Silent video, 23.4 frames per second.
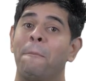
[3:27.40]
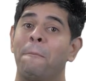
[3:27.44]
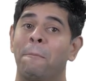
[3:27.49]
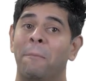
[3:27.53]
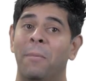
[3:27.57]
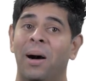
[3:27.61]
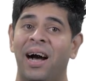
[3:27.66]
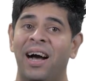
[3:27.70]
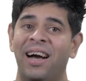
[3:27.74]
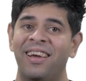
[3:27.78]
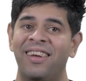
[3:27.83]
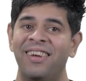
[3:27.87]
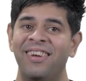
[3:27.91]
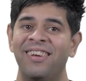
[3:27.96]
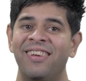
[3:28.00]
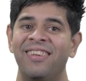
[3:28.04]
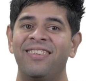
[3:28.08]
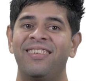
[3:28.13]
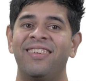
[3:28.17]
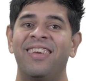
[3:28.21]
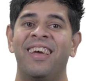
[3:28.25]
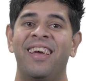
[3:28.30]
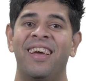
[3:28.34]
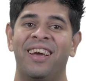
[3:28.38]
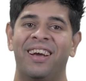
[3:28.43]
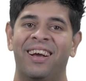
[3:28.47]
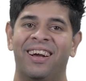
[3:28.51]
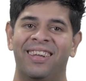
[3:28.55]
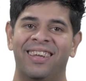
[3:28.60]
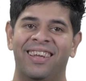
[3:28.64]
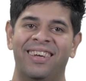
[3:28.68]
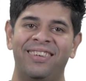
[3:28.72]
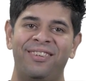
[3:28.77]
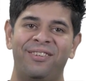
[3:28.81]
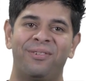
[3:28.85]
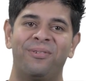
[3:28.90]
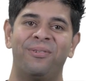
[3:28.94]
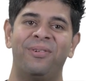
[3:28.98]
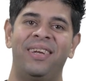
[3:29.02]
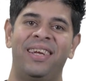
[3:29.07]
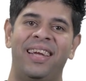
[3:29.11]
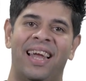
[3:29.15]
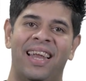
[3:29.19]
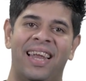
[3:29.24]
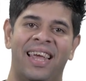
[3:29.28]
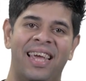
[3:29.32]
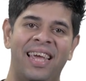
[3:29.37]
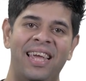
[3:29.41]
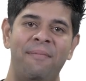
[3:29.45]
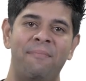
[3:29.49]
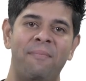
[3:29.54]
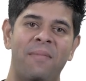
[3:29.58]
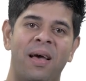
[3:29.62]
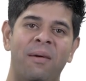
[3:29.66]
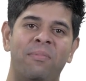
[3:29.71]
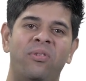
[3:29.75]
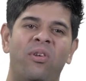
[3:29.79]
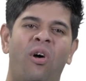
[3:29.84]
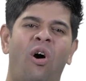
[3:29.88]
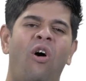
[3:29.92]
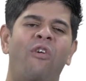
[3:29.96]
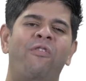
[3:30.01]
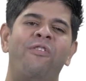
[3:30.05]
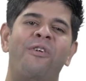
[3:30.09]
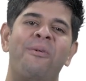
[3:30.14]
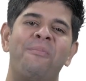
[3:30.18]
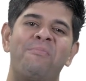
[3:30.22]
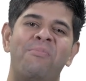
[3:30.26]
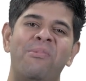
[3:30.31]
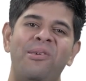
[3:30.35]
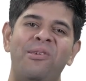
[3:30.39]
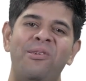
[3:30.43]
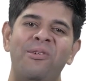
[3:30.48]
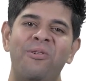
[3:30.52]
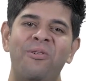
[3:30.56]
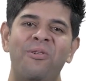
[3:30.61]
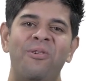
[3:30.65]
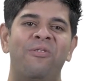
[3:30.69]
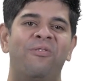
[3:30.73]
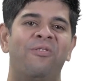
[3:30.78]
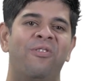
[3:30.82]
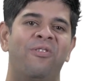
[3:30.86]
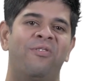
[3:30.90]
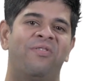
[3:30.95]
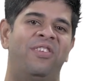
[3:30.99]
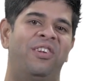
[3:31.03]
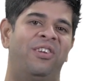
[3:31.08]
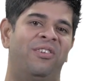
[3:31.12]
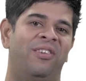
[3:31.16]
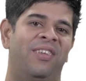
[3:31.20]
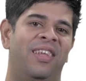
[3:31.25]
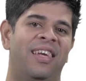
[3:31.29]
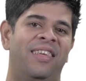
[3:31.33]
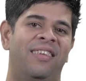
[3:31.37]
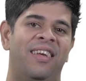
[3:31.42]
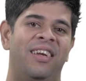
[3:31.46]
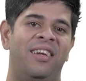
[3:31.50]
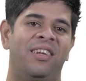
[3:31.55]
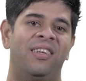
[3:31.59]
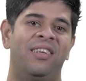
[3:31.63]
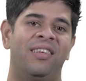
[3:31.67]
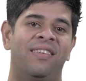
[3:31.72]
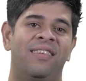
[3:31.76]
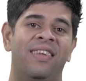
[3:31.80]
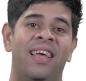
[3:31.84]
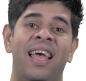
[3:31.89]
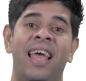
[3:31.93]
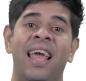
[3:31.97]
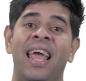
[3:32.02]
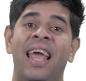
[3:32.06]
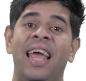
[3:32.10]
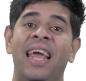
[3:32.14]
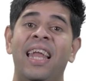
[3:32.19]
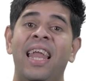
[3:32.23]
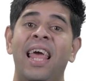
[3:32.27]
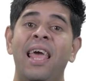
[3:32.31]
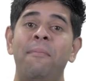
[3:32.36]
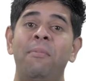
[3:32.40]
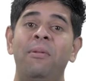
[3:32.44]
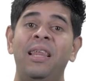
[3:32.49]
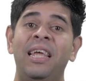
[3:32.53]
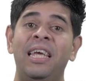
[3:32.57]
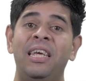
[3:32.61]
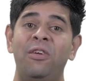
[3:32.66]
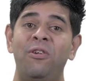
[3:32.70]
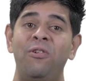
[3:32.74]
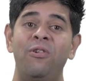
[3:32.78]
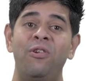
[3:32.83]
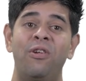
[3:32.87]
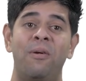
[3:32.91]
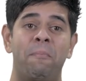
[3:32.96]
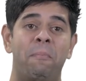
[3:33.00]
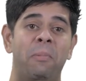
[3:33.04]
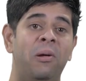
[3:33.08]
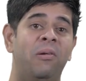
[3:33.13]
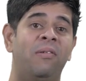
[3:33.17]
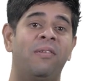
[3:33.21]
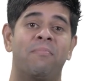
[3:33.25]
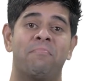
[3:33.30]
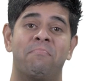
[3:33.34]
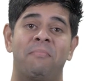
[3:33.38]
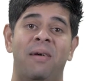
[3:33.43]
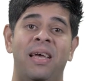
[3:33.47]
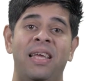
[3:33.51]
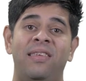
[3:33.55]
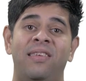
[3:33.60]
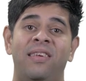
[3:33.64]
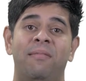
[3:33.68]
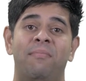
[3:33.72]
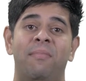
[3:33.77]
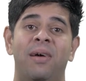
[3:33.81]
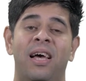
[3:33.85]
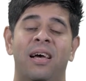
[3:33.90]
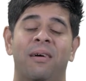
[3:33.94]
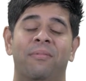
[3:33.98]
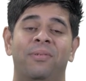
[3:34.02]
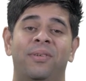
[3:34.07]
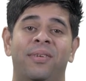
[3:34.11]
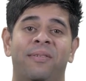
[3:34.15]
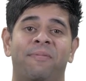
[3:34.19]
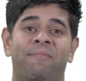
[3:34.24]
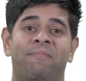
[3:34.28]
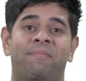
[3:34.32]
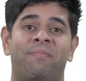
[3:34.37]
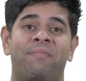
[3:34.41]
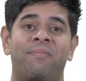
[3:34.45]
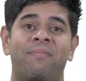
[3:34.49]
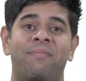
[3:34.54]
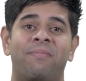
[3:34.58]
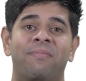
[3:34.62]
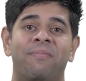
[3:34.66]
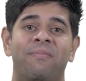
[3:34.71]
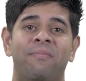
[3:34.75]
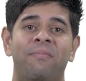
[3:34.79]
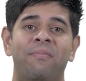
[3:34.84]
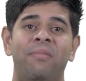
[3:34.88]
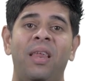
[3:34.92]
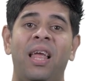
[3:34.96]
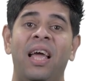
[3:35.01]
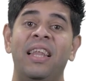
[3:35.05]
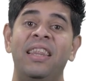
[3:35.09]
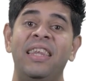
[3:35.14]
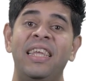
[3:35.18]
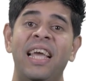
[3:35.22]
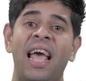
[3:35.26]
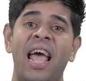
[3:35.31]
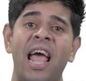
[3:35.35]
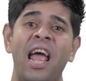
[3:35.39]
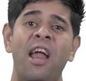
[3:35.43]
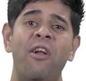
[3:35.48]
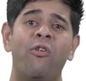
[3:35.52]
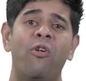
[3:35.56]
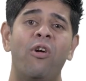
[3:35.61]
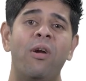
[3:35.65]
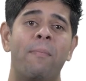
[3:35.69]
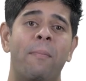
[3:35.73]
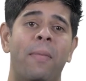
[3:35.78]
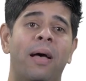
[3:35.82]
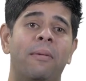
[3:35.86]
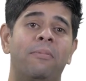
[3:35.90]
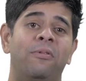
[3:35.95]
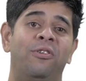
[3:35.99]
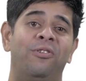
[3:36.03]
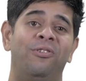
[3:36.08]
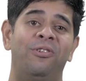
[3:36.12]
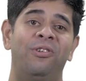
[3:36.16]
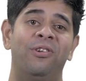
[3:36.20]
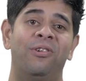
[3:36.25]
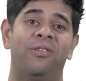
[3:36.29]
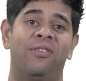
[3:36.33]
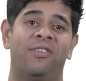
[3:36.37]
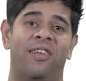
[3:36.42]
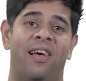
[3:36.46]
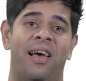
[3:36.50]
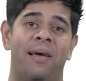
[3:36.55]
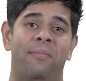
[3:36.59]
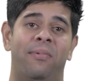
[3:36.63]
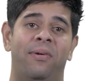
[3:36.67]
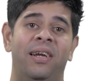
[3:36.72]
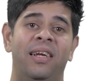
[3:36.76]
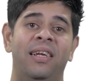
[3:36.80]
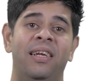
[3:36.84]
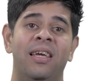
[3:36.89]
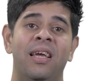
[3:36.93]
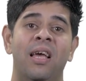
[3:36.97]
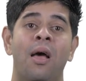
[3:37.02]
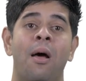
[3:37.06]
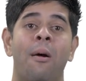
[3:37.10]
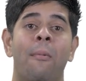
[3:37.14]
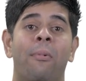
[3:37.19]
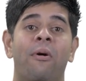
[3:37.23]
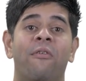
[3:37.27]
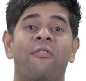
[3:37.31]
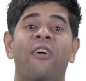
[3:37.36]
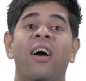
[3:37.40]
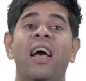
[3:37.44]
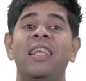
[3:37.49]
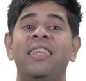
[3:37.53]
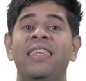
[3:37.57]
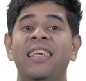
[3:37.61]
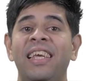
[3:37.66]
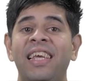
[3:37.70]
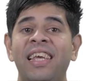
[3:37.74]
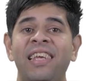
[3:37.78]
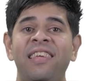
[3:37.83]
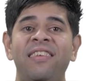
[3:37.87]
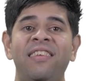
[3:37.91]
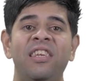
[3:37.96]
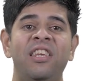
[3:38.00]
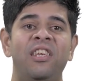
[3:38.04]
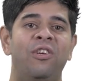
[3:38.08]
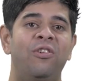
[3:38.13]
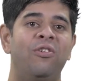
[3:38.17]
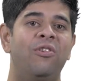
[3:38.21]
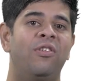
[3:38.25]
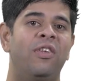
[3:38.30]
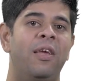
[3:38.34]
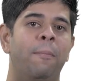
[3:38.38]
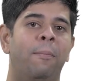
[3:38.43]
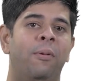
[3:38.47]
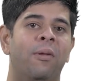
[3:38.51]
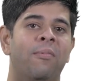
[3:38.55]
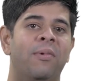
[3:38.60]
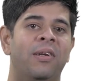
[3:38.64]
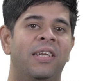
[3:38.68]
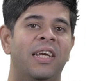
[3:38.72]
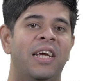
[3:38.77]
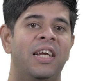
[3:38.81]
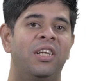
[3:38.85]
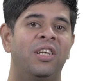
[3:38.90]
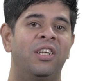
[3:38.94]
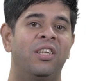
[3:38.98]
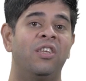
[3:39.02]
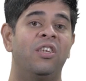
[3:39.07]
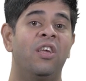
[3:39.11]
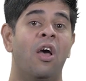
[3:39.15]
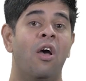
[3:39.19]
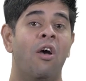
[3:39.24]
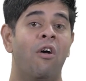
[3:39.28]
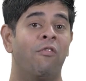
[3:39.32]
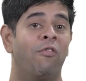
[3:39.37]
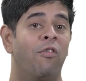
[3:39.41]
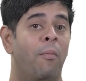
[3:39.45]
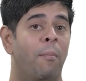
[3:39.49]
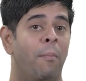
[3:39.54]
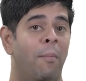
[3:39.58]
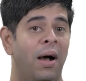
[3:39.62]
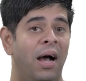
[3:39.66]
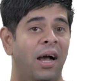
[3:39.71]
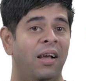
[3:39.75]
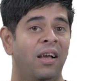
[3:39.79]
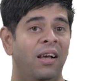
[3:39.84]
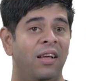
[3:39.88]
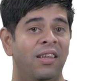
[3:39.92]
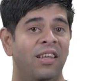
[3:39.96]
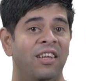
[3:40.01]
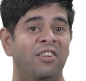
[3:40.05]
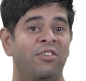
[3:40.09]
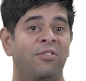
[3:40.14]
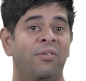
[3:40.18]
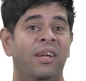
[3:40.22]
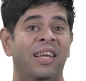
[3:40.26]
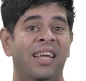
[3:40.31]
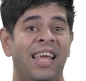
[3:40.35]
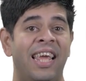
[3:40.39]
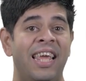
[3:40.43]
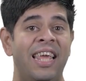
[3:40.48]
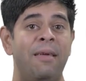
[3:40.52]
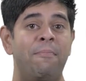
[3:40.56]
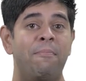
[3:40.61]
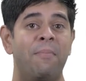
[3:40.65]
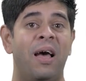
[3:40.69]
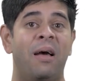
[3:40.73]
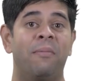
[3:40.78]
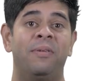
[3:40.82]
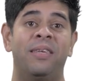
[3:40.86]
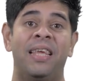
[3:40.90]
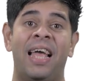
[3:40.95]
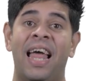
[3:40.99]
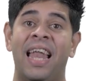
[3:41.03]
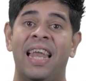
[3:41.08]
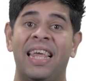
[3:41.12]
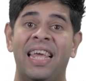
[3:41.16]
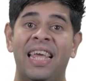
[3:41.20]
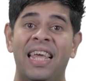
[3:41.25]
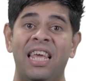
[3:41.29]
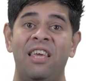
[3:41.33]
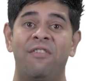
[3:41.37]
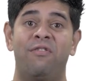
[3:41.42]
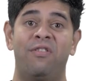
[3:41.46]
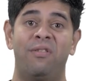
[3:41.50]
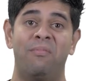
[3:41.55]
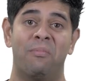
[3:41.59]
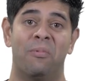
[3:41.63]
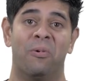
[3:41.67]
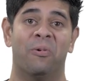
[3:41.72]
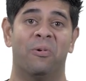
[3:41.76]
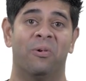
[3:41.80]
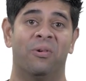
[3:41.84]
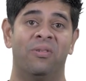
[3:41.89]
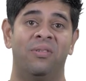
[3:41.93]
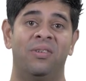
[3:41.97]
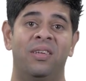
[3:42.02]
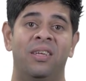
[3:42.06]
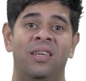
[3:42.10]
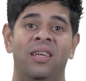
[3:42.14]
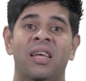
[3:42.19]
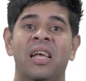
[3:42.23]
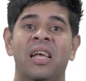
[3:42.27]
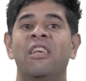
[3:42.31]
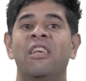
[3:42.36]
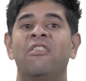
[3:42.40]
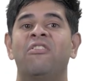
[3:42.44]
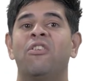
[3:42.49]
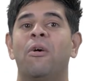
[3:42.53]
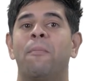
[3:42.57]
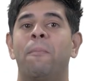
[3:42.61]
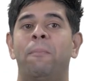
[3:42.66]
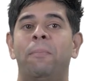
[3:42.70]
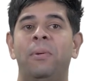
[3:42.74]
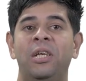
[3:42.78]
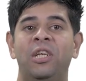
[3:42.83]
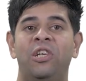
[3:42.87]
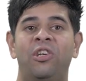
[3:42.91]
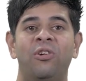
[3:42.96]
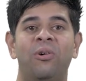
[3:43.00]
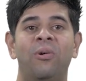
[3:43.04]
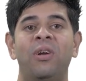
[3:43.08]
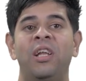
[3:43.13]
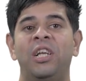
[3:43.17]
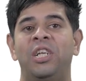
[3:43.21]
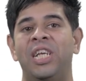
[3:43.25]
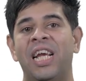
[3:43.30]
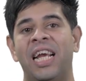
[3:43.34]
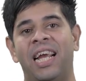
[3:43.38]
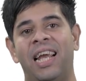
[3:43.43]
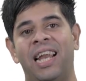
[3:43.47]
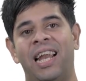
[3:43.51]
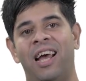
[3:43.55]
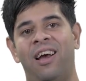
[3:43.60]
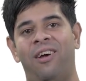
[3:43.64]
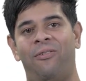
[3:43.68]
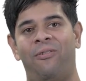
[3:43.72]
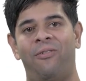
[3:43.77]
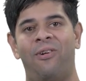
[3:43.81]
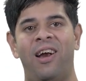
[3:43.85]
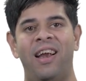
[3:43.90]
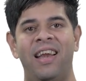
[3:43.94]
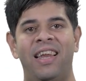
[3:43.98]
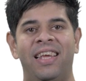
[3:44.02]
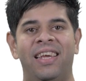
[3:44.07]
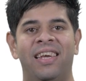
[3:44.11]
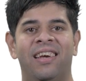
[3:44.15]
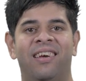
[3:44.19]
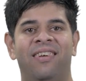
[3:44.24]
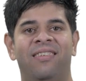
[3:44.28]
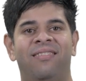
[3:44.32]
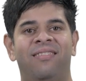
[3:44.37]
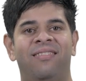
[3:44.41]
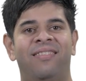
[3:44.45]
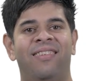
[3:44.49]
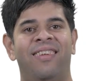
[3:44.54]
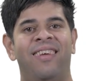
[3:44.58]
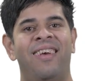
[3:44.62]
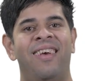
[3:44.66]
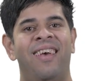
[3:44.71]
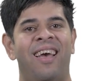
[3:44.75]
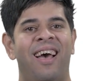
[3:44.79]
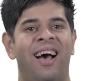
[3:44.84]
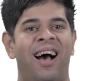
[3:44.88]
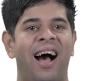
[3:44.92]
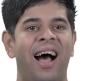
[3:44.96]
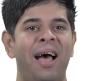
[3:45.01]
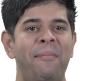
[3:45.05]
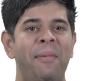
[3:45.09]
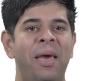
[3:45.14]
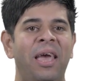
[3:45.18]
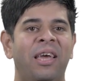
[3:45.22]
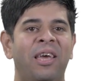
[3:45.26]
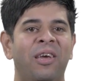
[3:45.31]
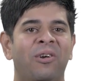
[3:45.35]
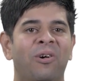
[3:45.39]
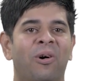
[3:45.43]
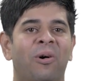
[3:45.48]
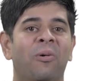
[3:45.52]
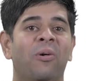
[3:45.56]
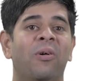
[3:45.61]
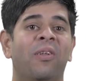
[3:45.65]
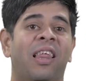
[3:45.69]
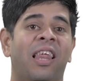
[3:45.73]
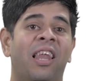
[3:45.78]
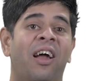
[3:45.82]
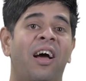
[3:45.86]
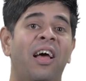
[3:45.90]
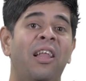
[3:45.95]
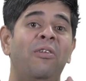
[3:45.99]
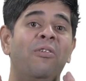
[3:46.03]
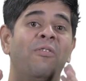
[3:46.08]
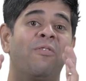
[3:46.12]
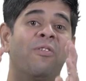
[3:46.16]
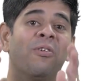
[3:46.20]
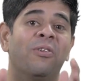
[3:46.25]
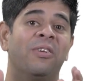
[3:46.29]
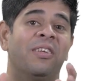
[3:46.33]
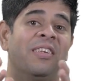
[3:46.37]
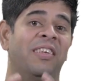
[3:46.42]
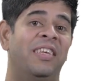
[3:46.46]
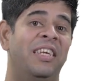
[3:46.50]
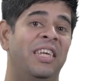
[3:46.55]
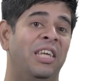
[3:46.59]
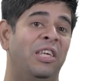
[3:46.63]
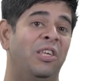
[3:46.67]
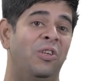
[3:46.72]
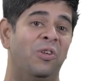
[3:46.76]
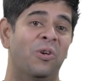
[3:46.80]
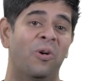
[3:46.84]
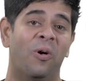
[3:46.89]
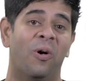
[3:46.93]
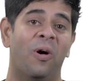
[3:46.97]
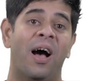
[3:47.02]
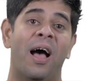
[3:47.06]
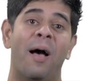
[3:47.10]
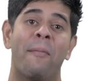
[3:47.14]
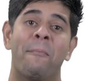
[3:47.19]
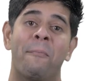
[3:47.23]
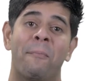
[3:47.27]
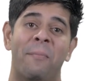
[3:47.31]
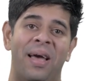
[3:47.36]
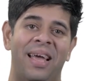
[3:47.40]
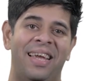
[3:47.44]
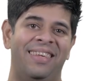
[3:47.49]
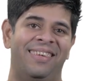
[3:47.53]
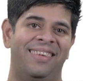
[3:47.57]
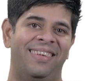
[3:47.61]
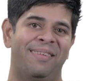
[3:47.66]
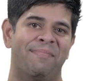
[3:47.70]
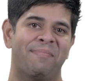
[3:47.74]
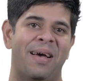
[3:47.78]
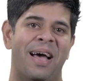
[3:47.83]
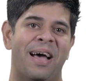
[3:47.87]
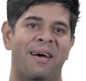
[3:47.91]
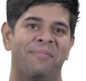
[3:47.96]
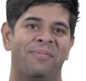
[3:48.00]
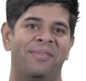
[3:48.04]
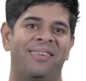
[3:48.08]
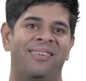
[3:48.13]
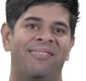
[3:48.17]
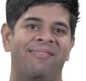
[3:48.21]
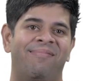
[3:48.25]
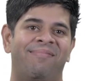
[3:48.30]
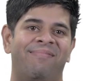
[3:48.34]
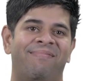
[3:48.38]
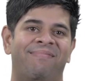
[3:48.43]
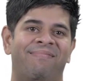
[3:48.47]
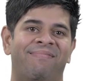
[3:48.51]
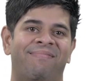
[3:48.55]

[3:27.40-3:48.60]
Markers, Clustering and heat maps offer beautiful visualizations, enabling you to build amazing maps. The Android Maps Utils library provides easy-to-use implementations for marker clustering, heat maps, and even more. So be sure to check it out right here. I'm Ankur Kotwal, and I look forward to seeing your amazing maps.